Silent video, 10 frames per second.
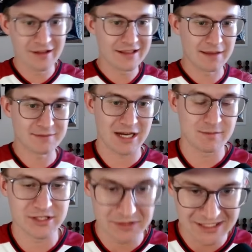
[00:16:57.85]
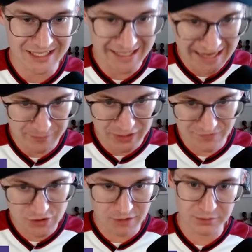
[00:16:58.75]
Game Time is the only ticketing app that
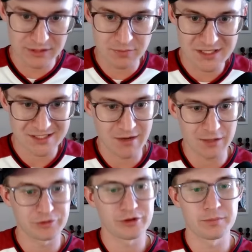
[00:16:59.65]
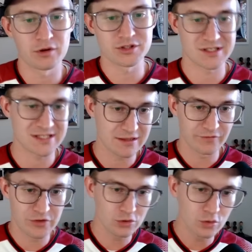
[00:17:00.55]
gives you complete peace of mind with your purchase. See the
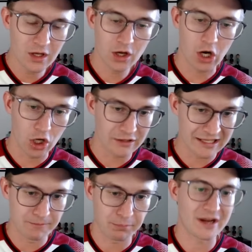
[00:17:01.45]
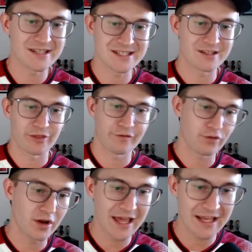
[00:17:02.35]
view, all in prices on the
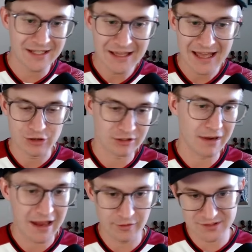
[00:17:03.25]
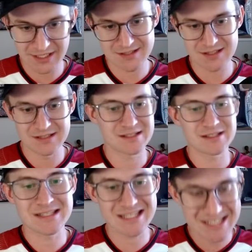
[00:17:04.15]
front end, and you can buy those tickets in
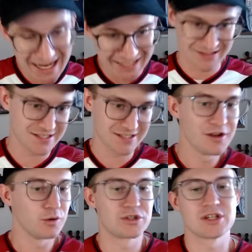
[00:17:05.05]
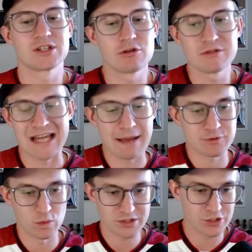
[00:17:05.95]
seconds with just two
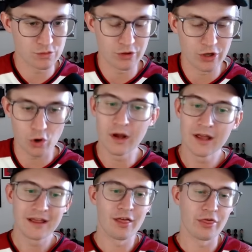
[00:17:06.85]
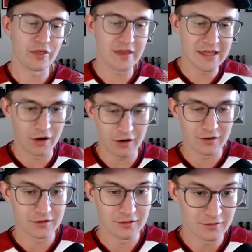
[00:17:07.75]
taps once you know the
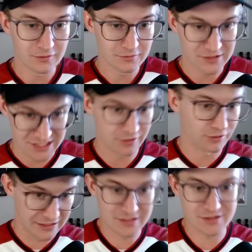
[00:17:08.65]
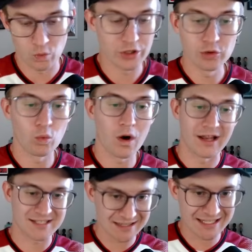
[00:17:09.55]
deal is the one you
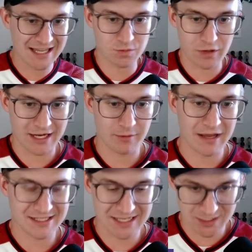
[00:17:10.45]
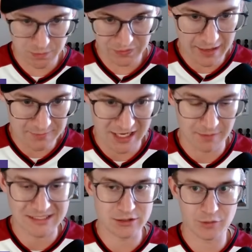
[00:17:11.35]
want. Take the guesswork out of buying tickets with Game
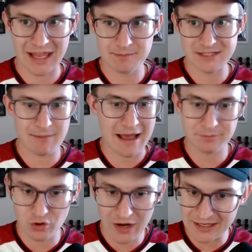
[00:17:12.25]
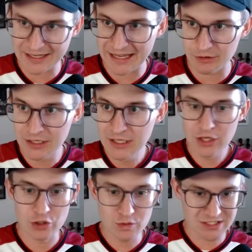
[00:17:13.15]
Time. Download the Game Time app, create an account,
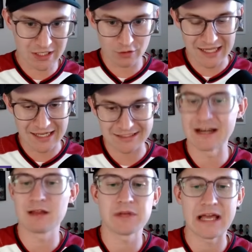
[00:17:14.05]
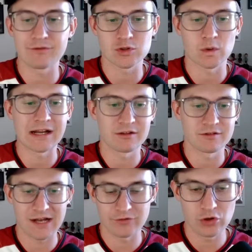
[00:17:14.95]
use the code LOCKEDONNBA for
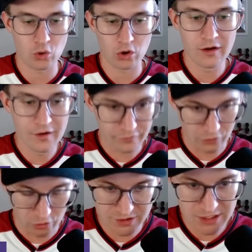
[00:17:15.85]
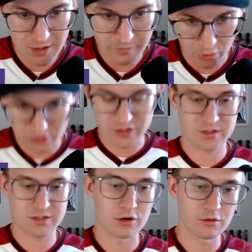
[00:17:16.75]
$20 off your first
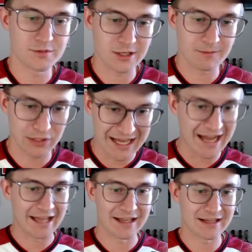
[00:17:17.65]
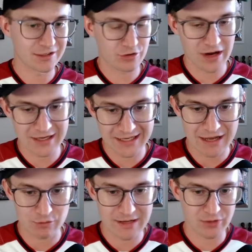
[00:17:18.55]
purchase. Terms apply. Again, create an
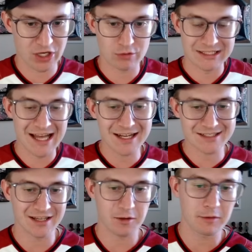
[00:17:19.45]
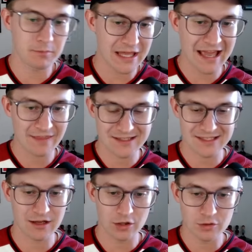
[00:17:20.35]
account, redeem the code LOCKEDONNBA, that's
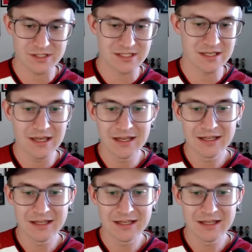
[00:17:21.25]
LOCKEDONNBA